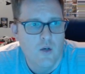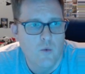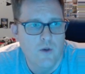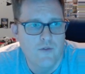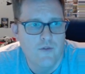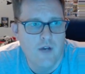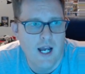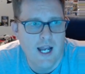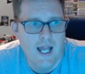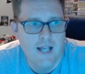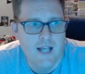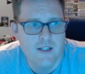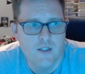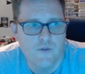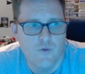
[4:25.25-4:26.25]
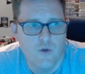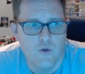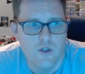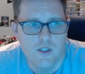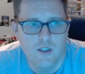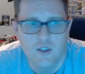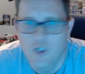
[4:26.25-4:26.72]
We've got SS4
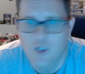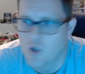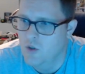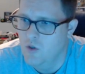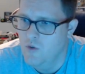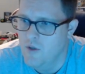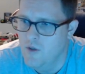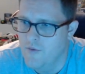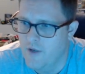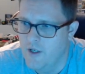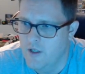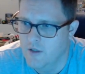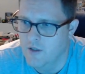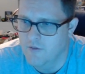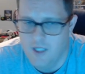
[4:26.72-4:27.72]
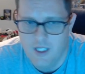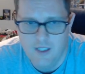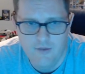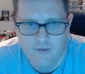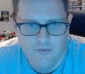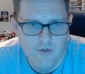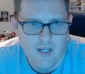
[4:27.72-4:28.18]
Son Goku, Defender of
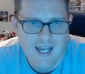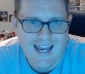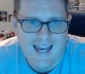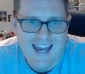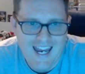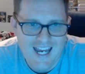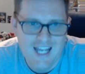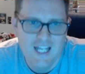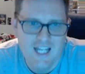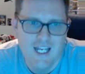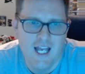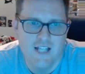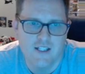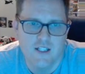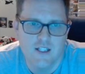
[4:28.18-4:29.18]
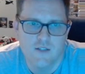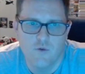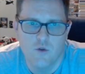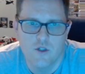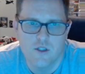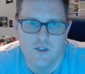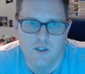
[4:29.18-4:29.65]
Life, and
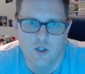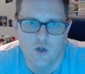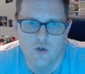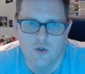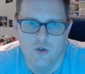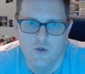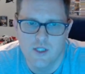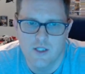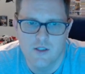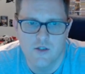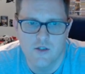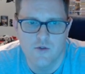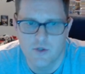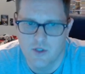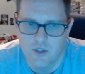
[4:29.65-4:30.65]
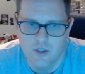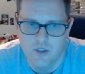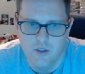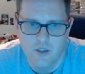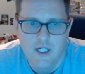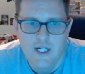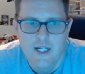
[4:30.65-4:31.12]
SS4 Son Goku Senses Returned.
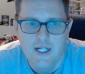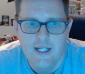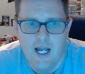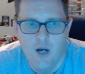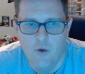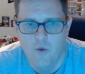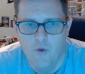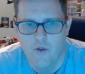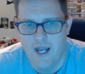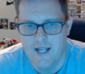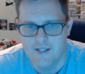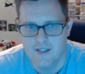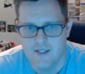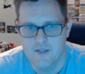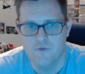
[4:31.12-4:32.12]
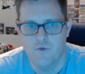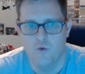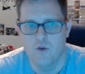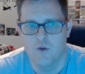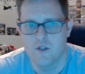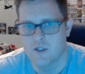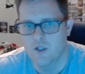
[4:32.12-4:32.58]
Now,
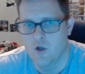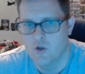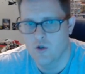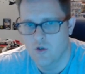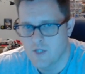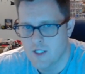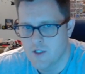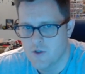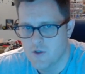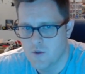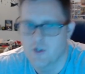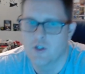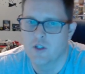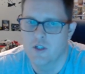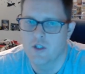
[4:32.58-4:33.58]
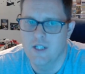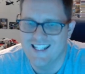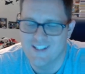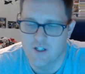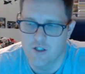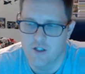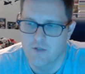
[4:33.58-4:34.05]
SS4 Son Goku Senses Returned
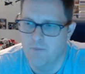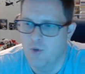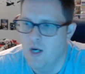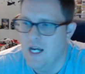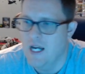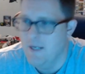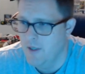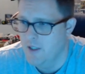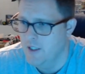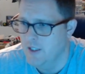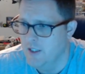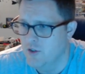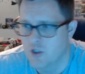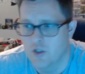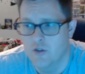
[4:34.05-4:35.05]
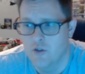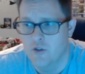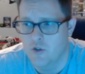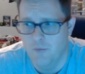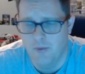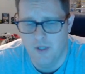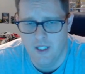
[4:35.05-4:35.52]
is our primary turn
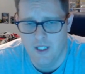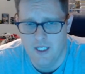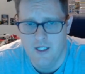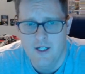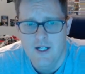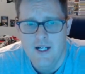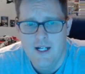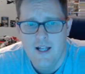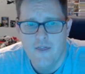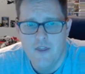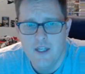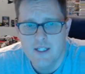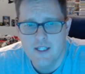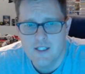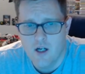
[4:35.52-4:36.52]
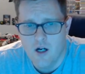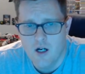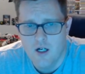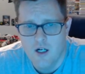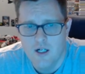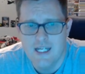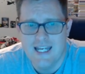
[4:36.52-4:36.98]
2 play. This
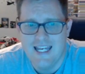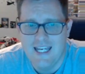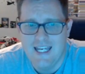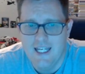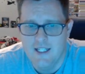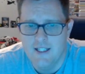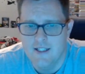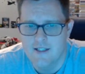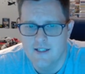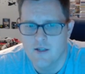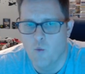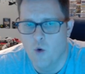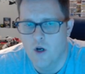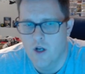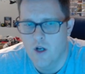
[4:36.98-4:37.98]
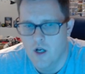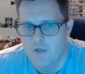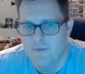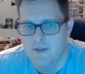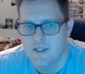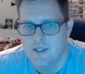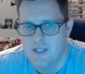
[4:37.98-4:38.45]
card is
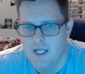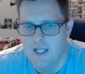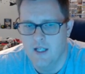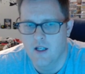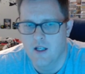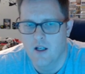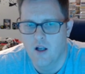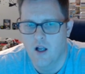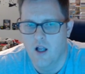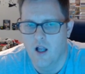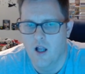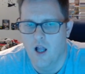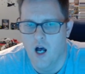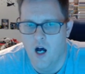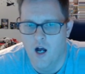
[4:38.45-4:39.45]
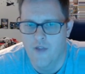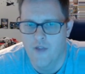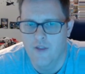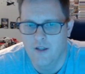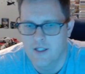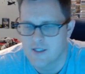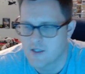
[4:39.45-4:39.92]
100% on
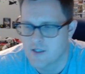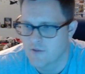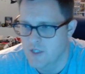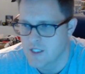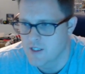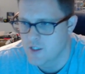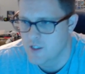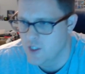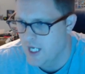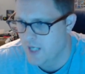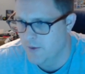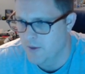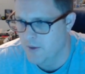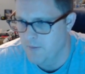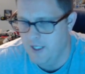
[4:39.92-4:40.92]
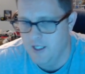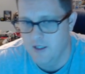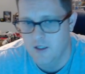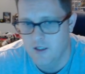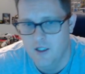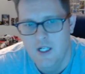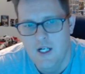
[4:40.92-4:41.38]
the list of reasons you got to run Pan.
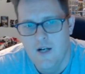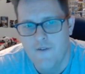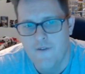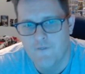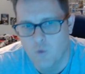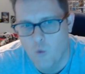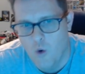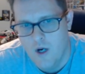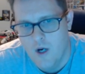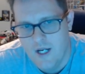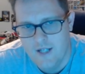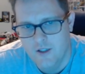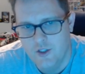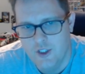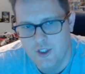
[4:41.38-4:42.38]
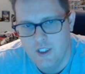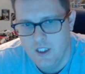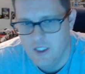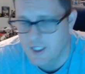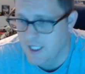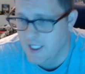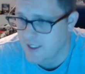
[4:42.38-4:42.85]
For 1 energy,
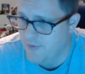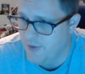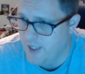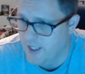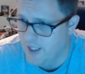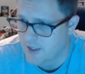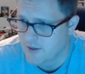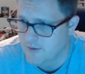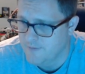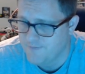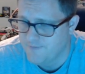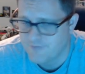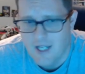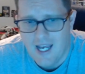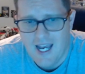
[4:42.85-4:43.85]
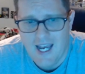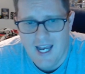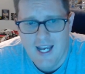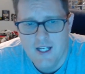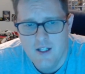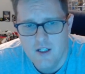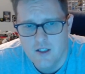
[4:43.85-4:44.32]
you get Deflect,
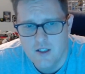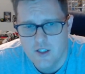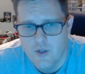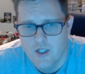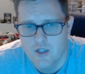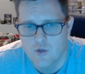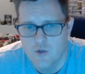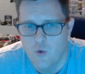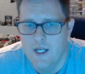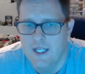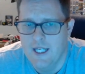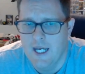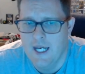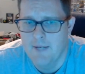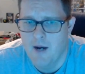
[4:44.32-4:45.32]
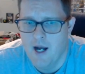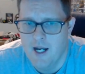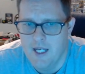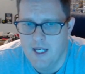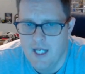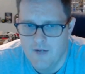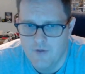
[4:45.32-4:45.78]
and you get a 20k
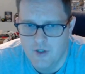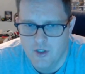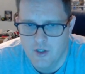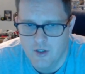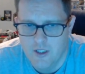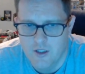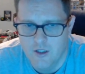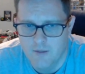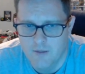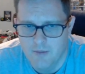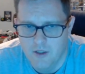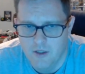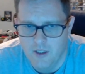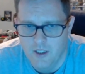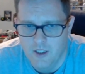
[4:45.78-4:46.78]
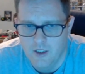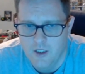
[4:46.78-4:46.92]
body after your leader ability.